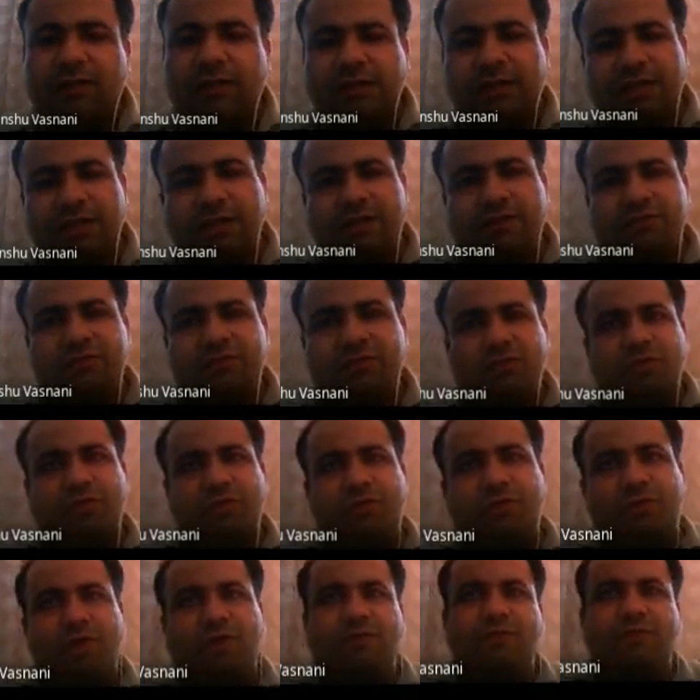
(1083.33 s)
This
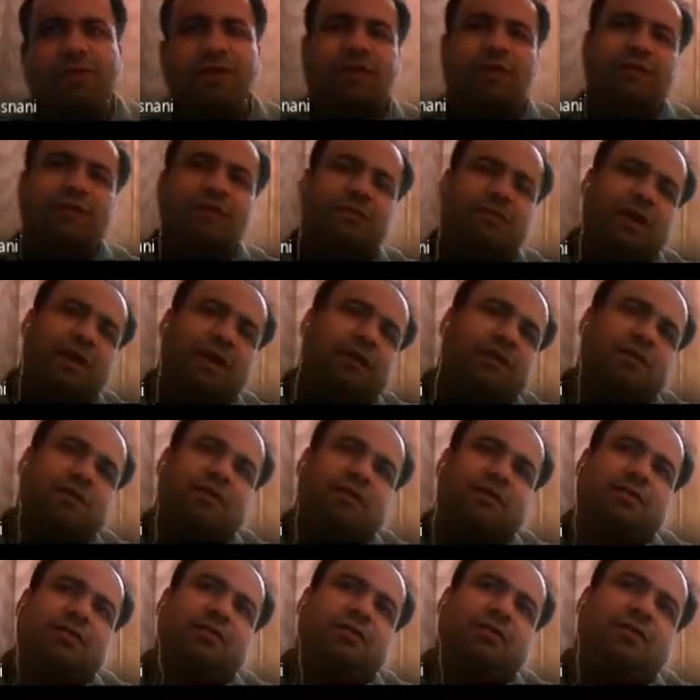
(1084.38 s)
overall will affect
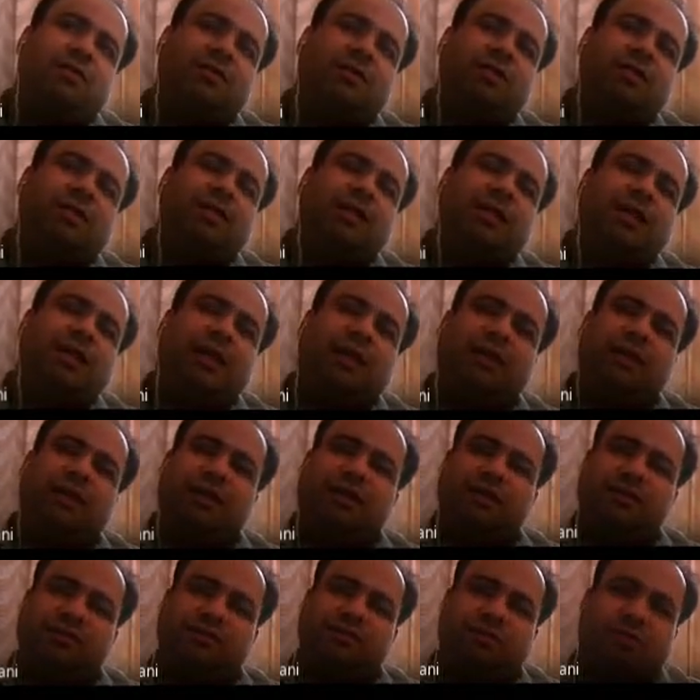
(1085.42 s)
or create a
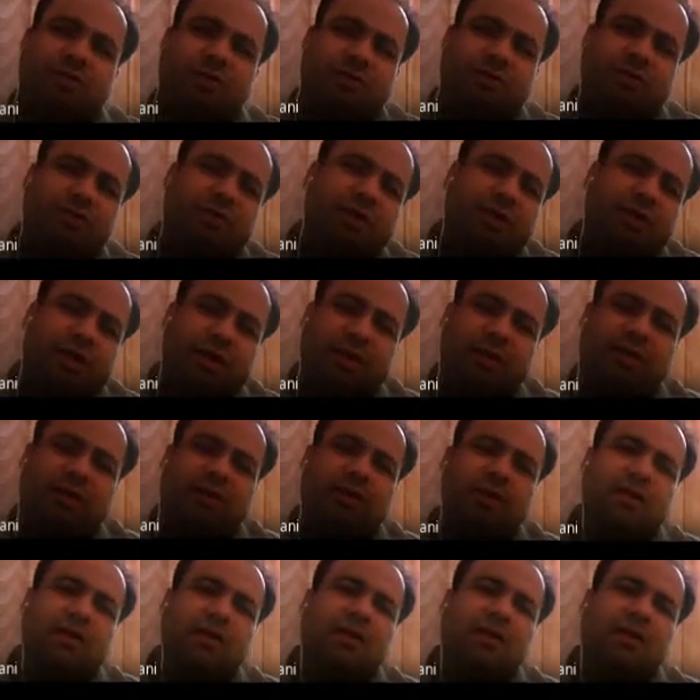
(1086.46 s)
discontinuity